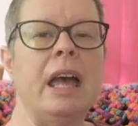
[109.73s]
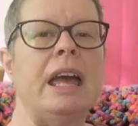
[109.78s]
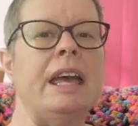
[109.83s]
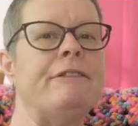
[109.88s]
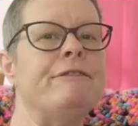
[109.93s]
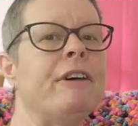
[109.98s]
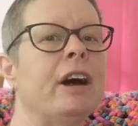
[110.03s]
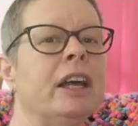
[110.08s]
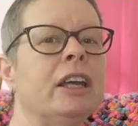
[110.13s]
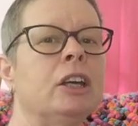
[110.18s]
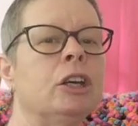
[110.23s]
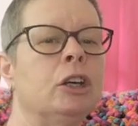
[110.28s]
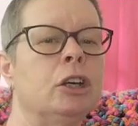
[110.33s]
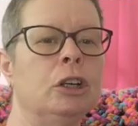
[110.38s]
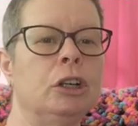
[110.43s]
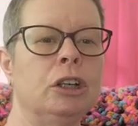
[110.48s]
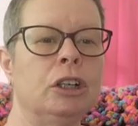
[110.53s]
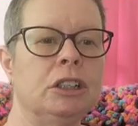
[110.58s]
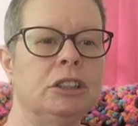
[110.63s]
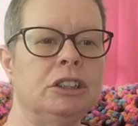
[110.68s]
If I
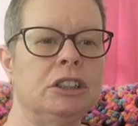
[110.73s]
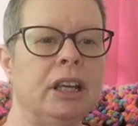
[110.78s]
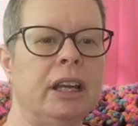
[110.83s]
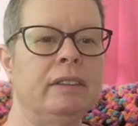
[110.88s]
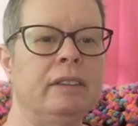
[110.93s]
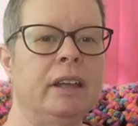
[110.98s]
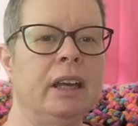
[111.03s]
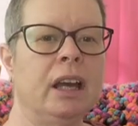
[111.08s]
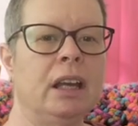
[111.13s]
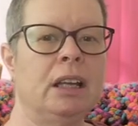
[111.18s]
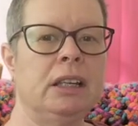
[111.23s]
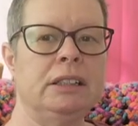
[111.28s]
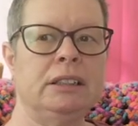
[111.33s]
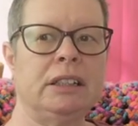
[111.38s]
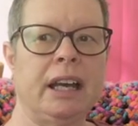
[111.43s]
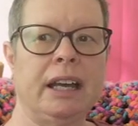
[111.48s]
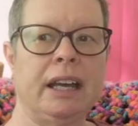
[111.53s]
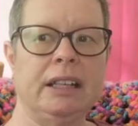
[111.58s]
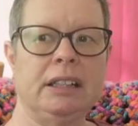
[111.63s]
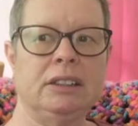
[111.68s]
could, in the early
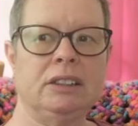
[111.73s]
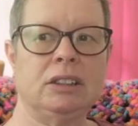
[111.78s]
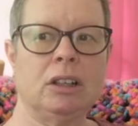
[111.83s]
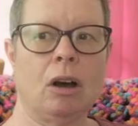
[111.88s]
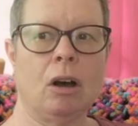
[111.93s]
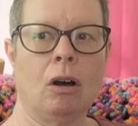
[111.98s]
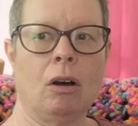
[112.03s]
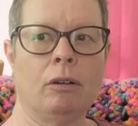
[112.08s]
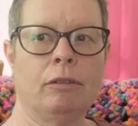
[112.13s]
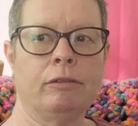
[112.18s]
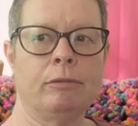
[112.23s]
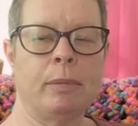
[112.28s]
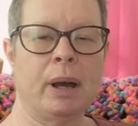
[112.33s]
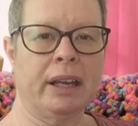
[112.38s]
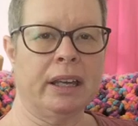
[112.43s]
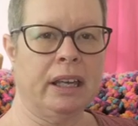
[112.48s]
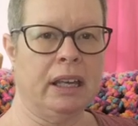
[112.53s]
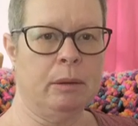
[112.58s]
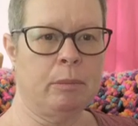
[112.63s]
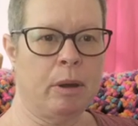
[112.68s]
days of
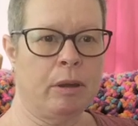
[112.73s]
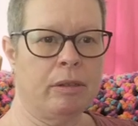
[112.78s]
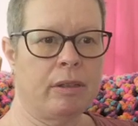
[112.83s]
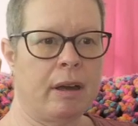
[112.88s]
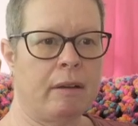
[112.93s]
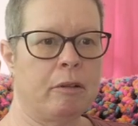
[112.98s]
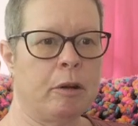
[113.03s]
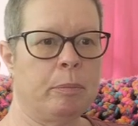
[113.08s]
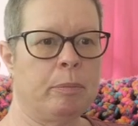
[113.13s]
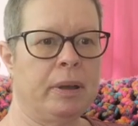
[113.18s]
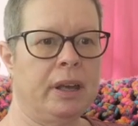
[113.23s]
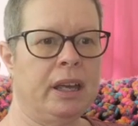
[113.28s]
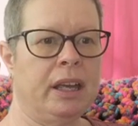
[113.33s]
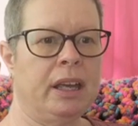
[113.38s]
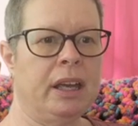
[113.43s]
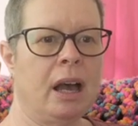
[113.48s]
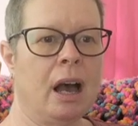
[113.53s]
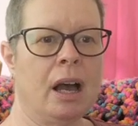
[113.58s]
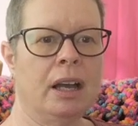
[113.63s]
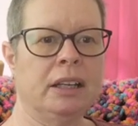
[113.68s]
my
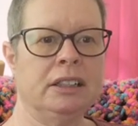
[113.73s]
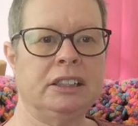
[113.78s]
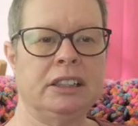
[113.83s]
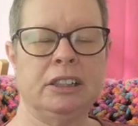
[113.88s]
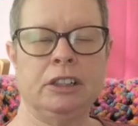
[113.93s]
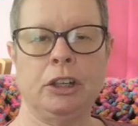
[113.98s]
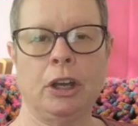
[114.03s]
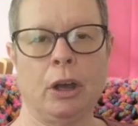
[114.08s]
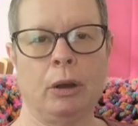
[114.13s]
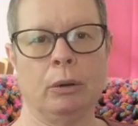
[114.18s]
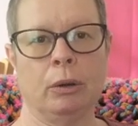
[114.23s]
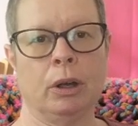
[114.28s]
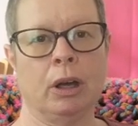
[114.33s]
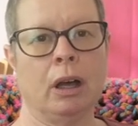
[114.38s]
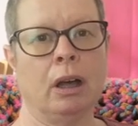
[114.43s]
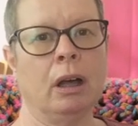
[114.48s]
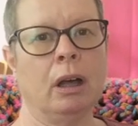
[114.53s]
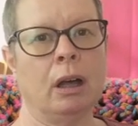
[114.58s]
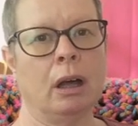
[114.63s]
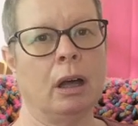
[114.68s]
chemotherapy, I did
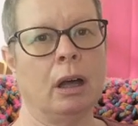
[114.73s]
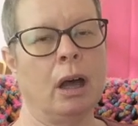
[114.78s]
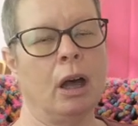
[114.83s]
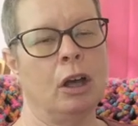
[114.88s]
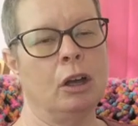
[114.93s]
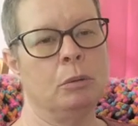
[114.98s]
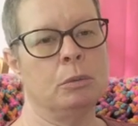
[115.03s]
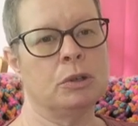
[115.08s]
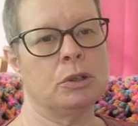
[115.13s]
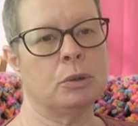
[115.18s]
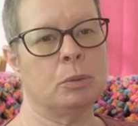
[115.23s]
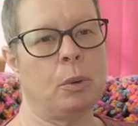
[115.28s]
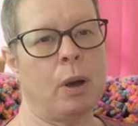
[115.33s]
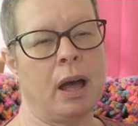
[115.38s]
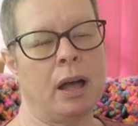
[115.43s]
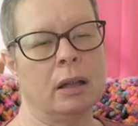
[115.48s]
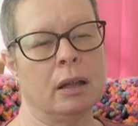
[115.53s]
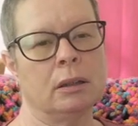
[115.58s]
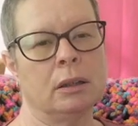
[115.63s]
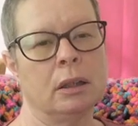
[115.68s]
yoga at home as
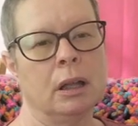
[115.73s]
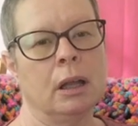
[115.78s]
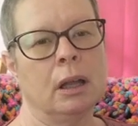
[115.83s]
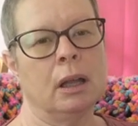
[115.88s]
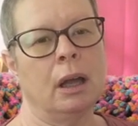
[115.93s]
well.